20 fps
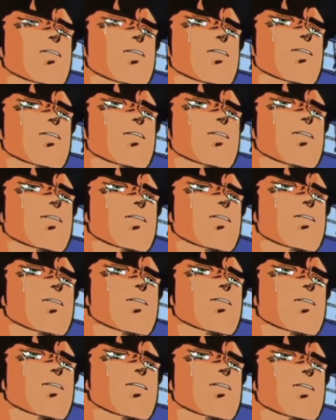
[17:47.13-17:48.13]
That mini
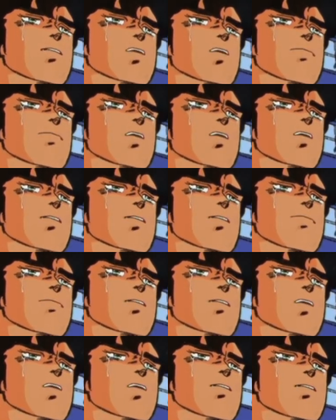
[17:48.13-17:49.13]
arc, in and of itself,
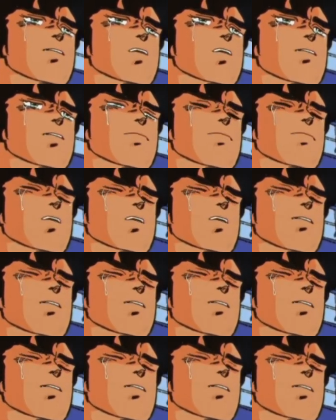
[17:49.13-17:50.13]
honestly could have been
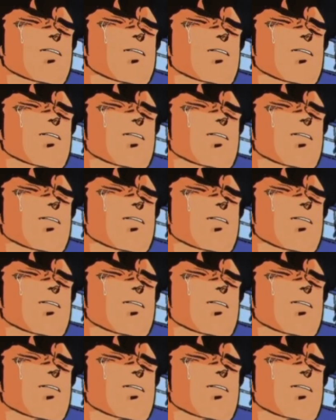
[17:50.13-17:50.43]
its own